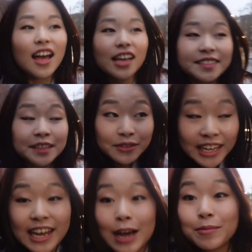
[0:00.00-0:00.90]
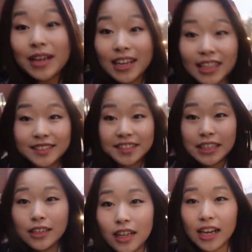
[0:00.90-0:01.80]
It's seven A M It's
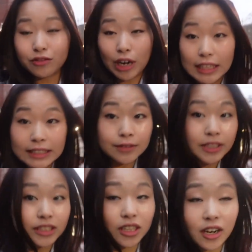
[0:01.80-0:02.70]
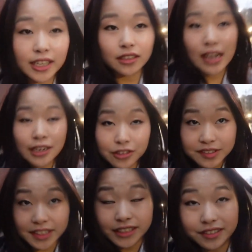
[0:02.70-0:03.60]
still relatively dark. It kind of
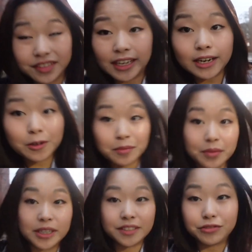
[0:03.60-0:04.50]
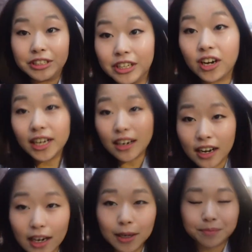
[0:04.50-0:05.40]
looks like it's light out, but it's really not.
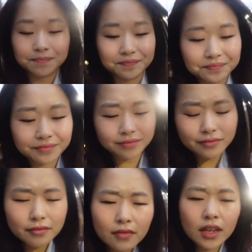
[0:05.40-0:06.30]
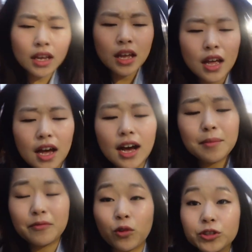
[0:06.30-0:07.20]
Um,
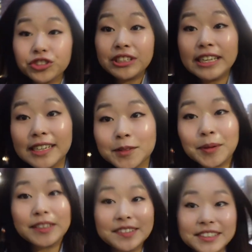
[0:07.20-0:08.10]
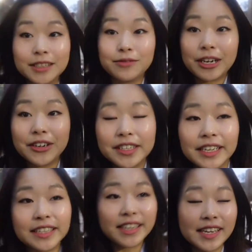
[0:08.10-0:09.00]
I'm unfortunately experiencing a very
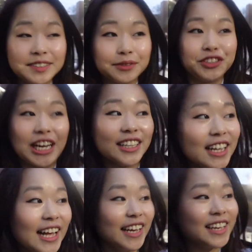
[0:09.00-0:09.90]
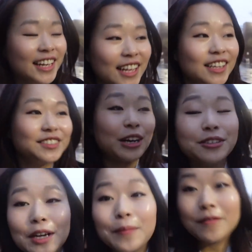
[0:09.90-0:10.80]
late case of jet lag, so I
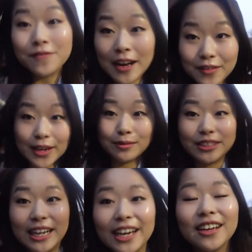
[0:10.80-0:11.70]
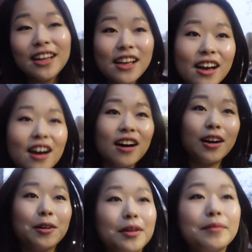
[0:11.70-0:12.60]
was up at five A M today.
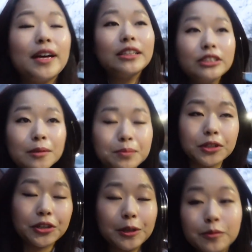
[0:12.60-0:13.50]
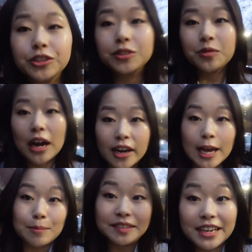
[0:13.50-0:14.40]
Um, I'm heading to the Blue Room, which is our
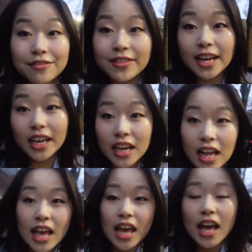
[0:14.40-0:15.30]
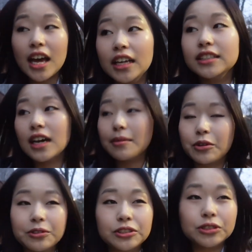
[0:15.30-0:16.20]
campus cafe, and I'm
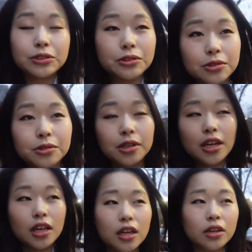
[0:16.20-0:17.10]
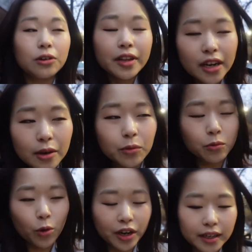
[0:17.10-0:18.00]
going to go there
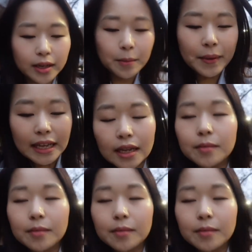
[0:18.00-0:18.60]
and work a bit